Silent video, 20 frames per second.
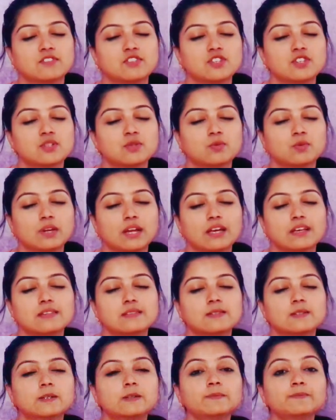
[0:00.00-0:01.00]
which is known
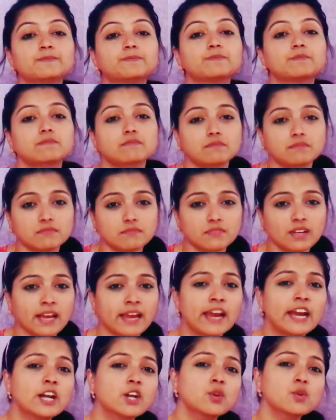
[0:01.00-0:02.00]
as the
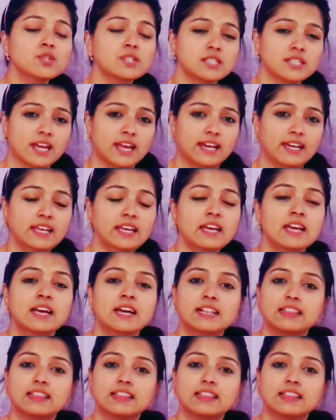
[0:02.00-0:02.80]
heterostyly.